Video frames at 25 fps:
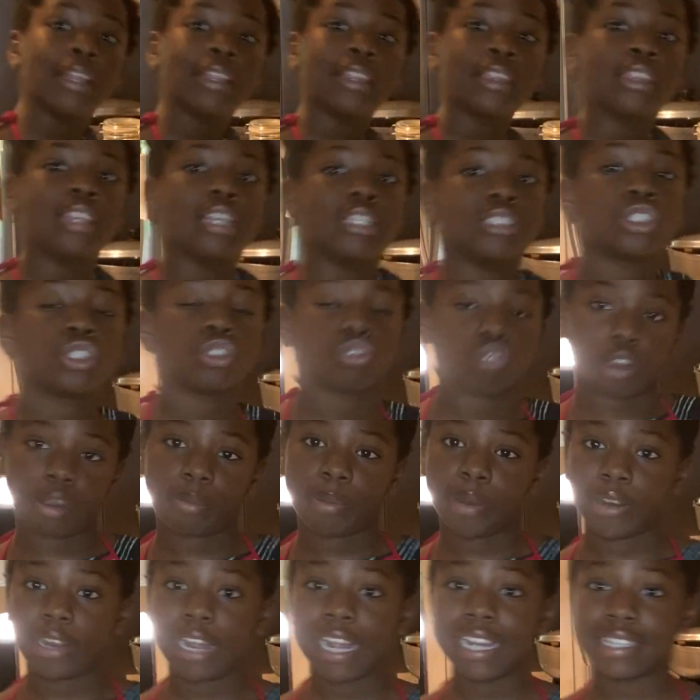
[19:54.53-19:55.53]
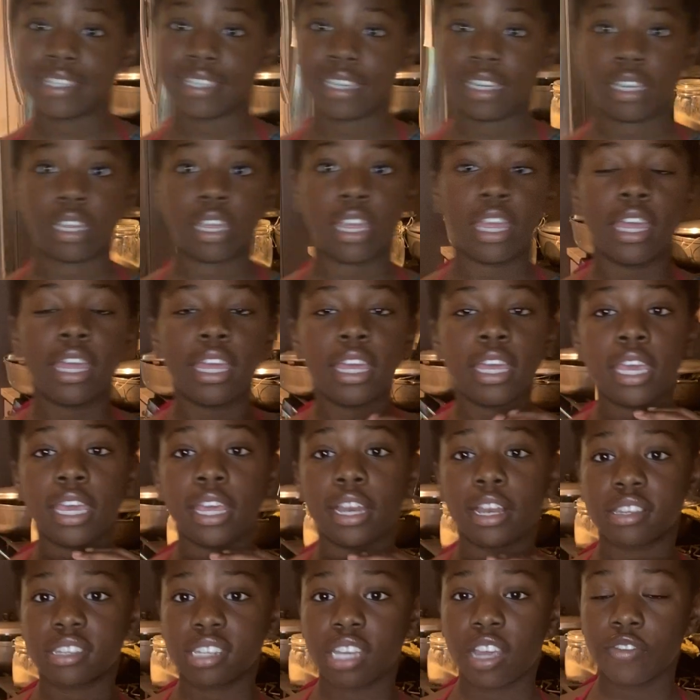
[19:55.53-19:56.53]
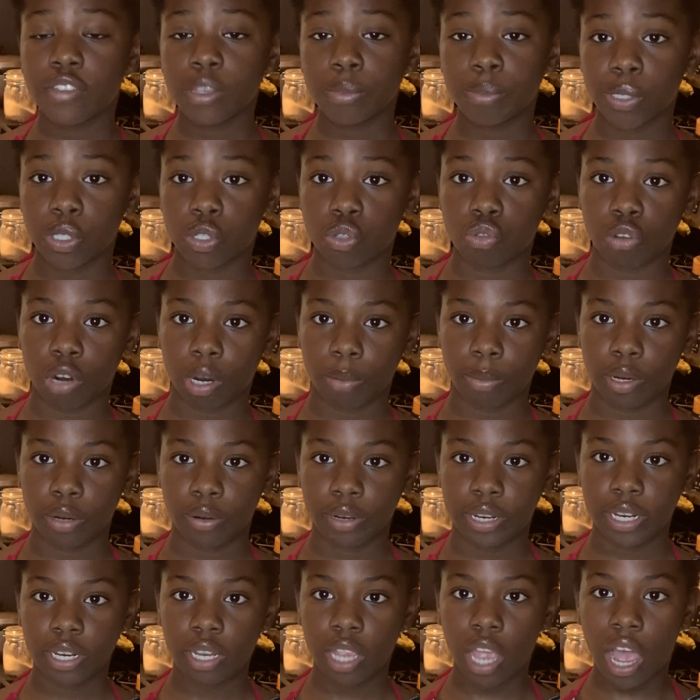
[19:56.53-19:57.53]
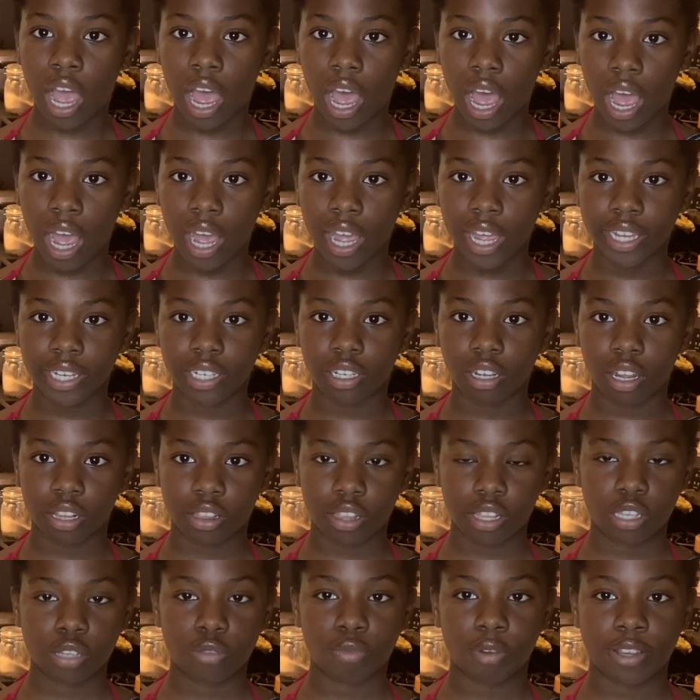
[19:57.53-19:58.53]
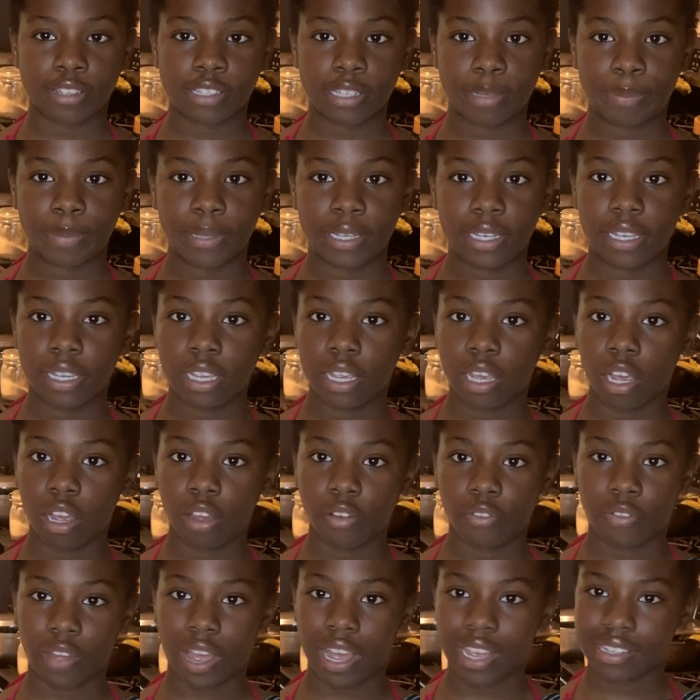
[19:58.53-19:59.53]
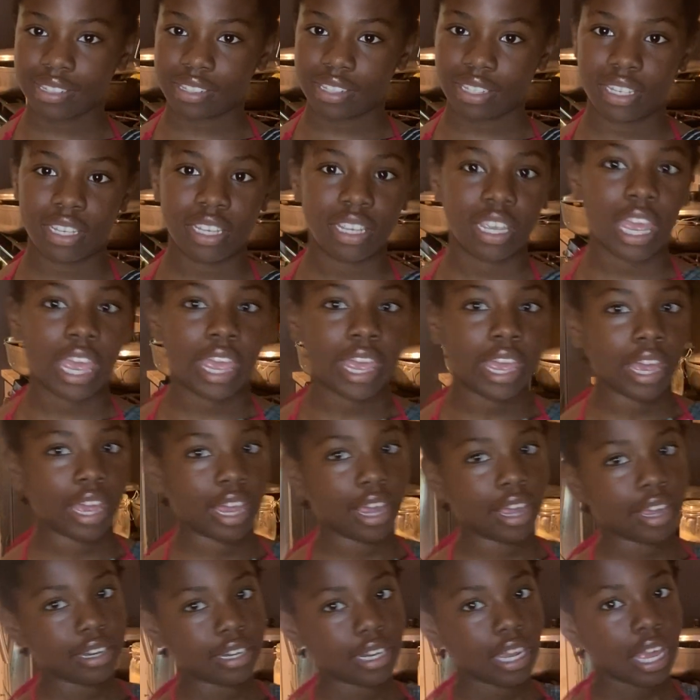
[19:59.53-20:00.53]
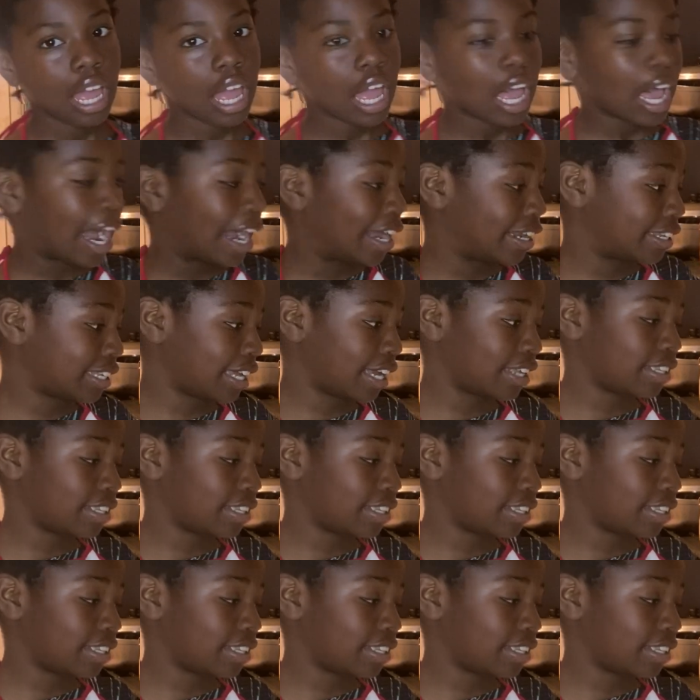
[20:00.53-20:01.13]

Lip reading: the strawberry icing. It doesn't have to be strawberry. I got this recipe of icing and I decided to